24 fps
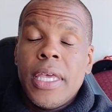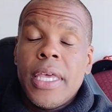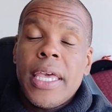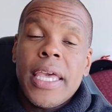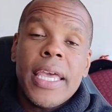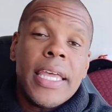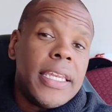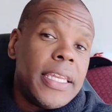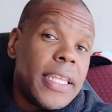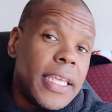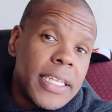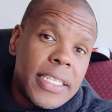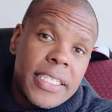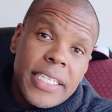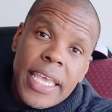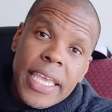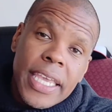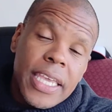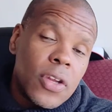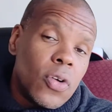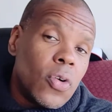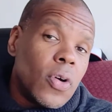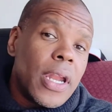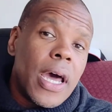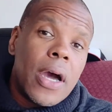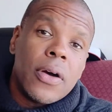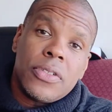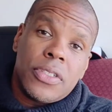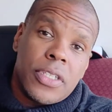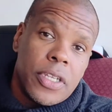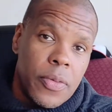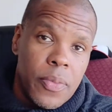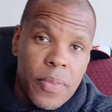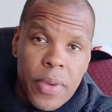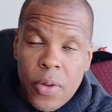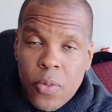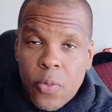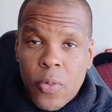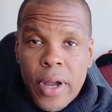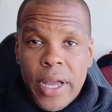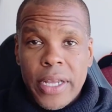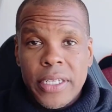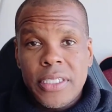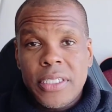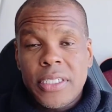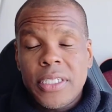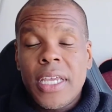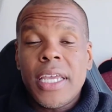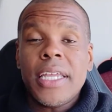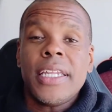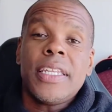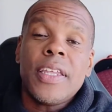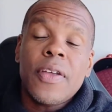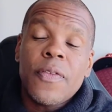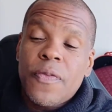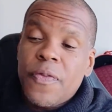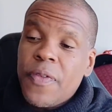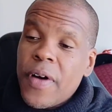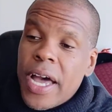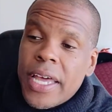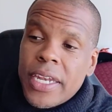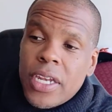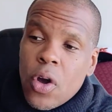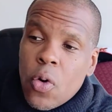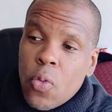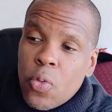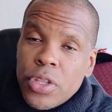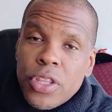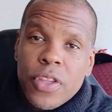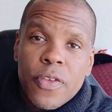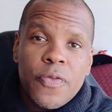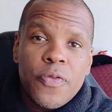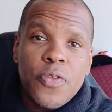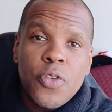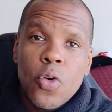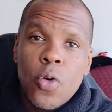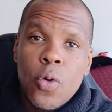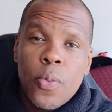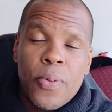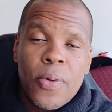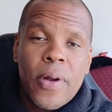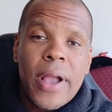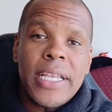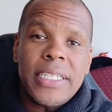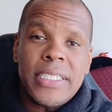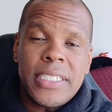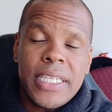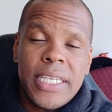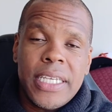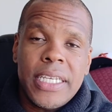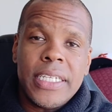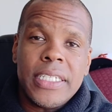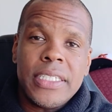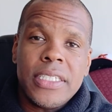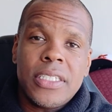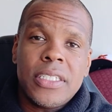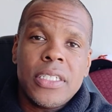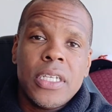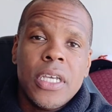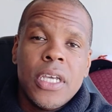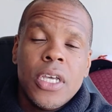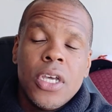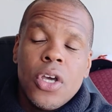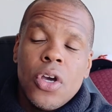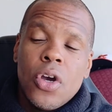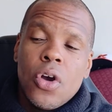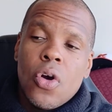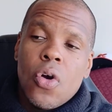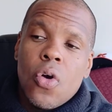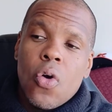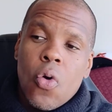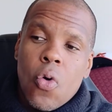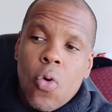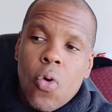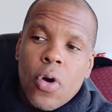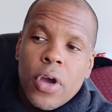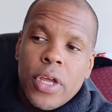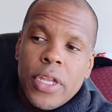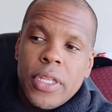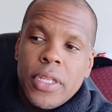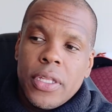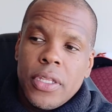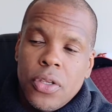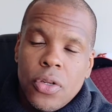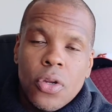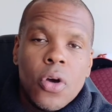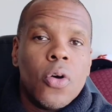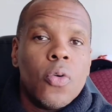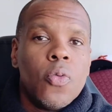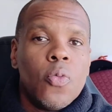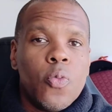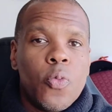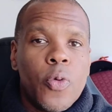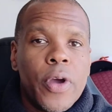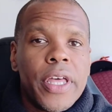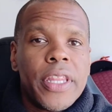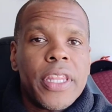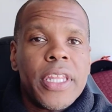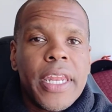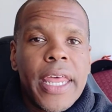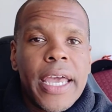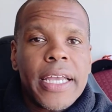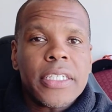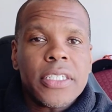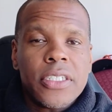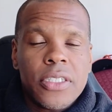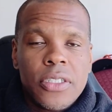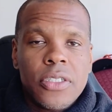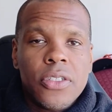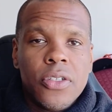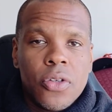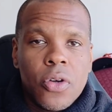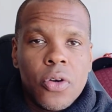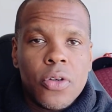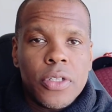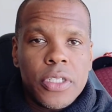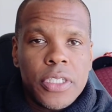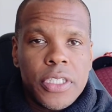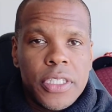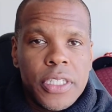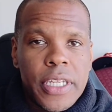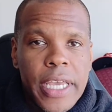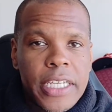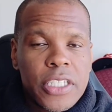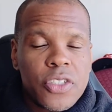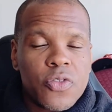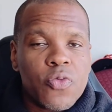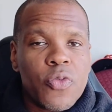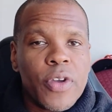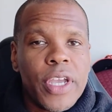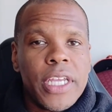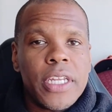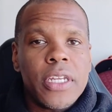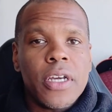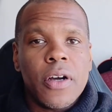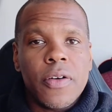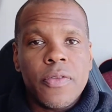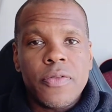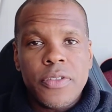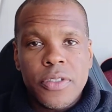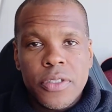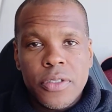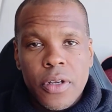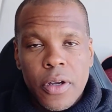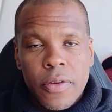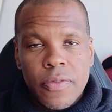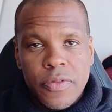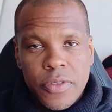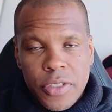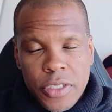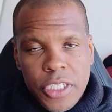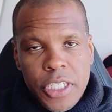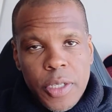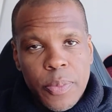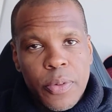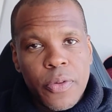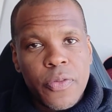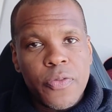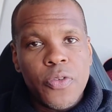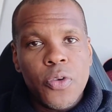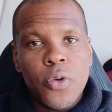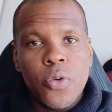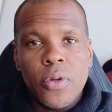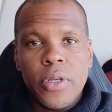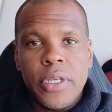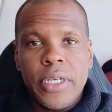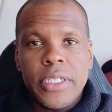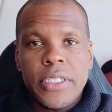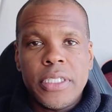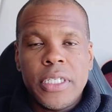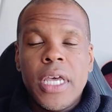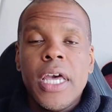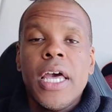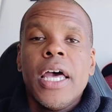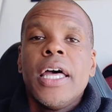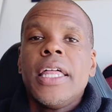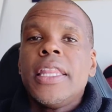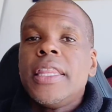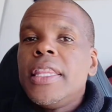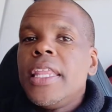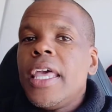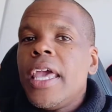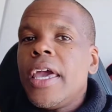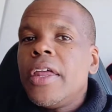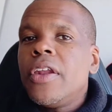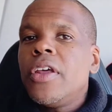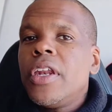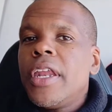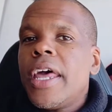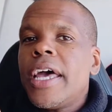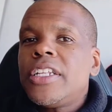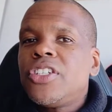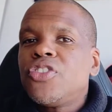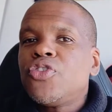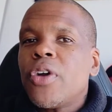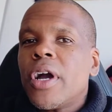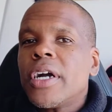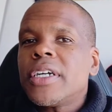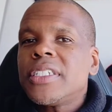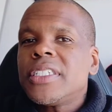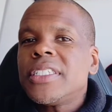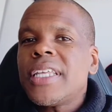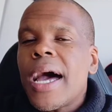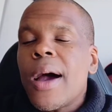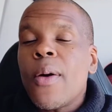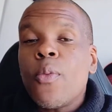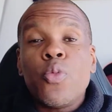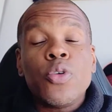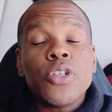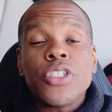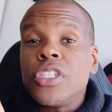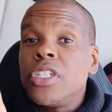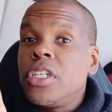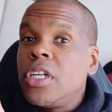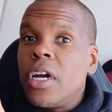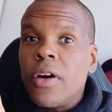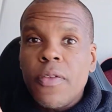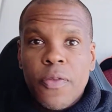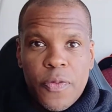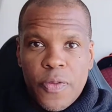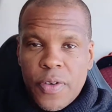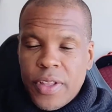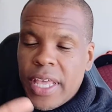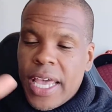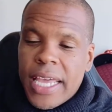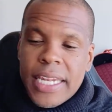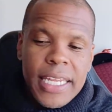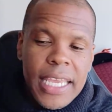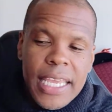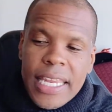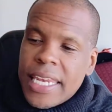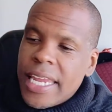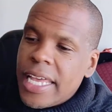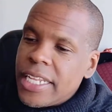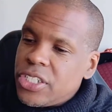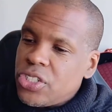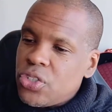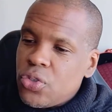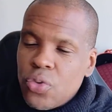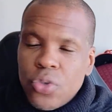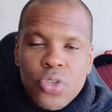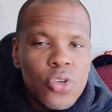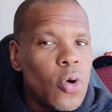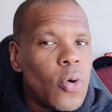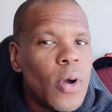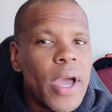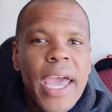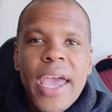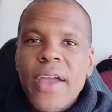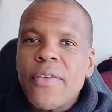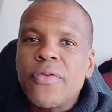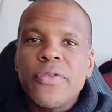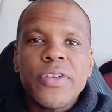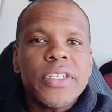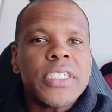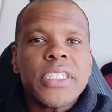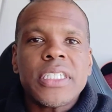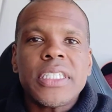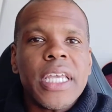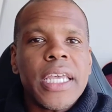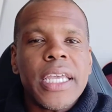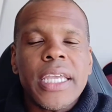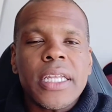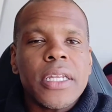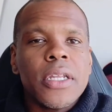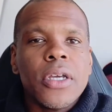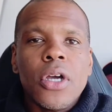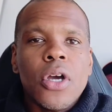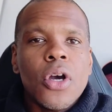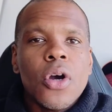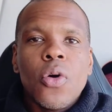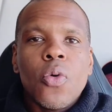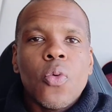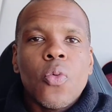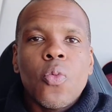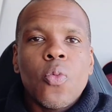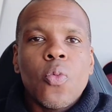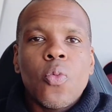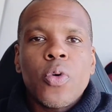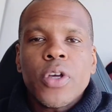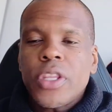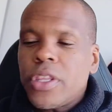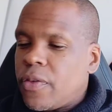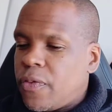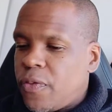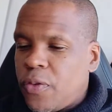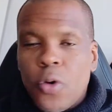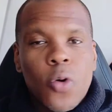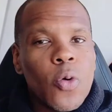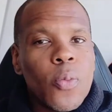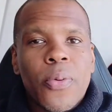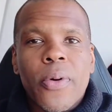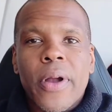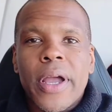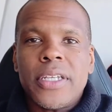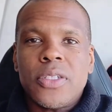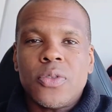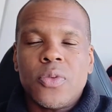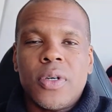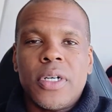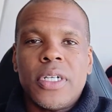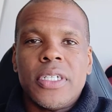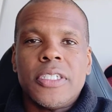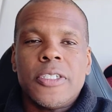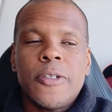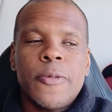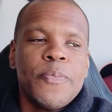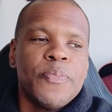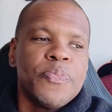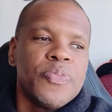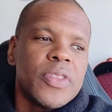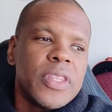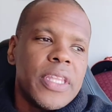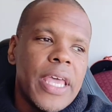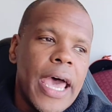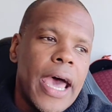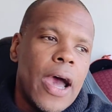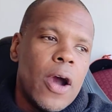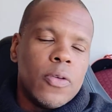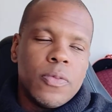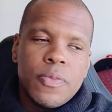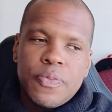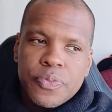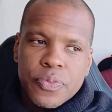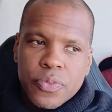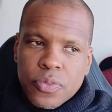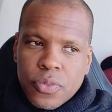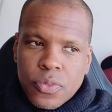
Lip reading: and then take it on out to the Midwest, and then find out what the fuel price is on, where the next rate of cheaper fuel is. Internet Truckstop was good for that. They let you know every state what the fuel price was. Now,